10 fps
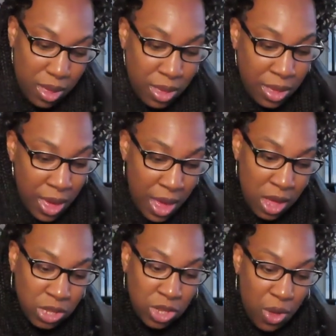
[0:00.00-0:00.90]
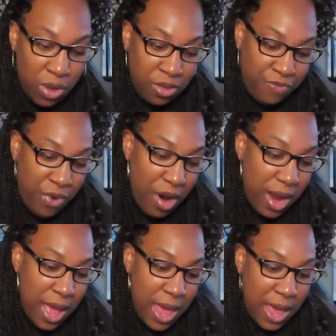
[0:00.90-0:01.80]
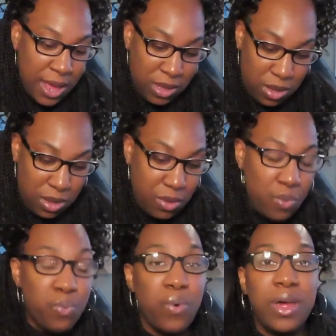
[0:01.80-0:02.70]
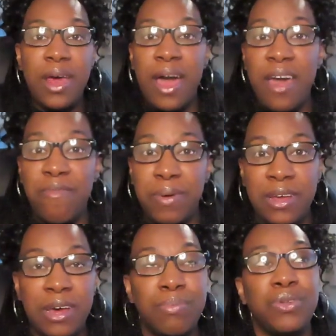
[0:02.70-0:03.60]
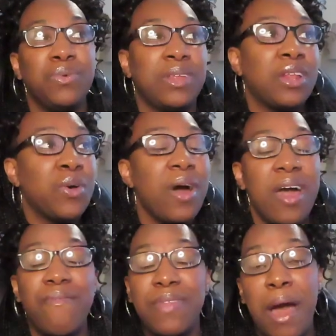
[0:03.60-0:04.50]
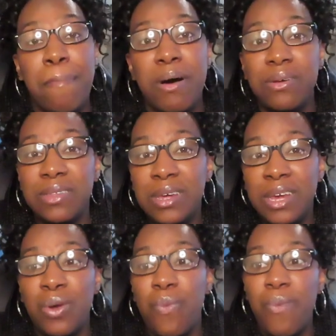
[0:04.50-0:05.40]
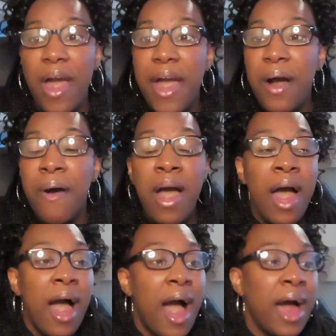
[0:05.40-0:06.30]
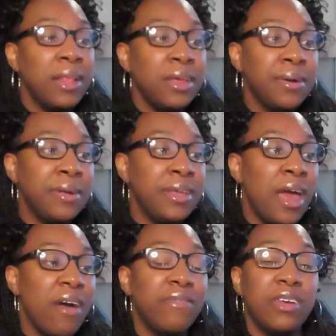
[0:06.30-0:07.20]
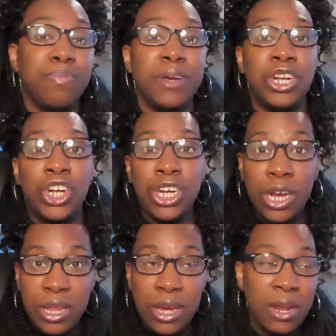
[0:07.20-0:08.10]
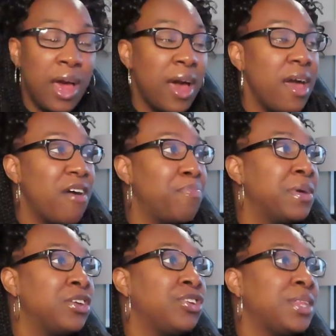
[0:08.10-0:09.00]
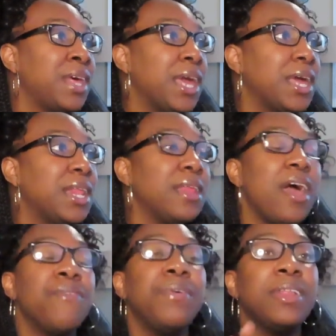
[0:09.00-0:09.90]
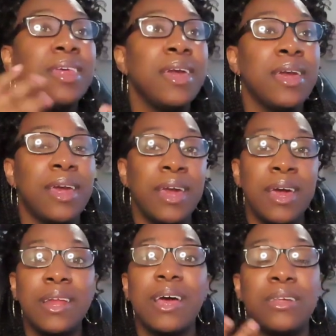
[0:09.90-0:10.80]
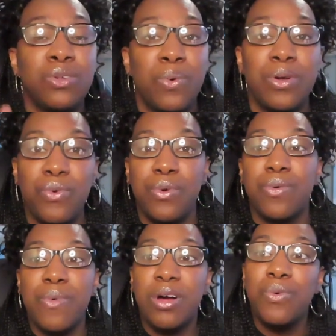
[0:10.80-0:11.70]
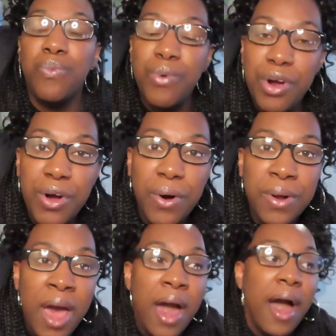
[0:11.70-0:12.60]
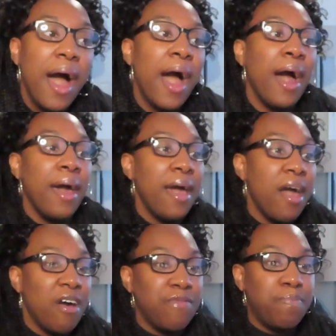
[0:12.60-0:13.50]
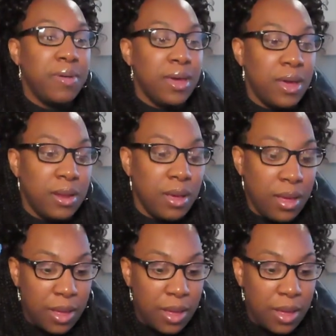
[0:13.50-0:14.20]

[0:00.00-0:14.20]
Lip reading: yeah, so as far as what I have been up to, because I know I have not posted in a while, I literally have just been chilling. I have been taking everything in that is going on around the world. I have been,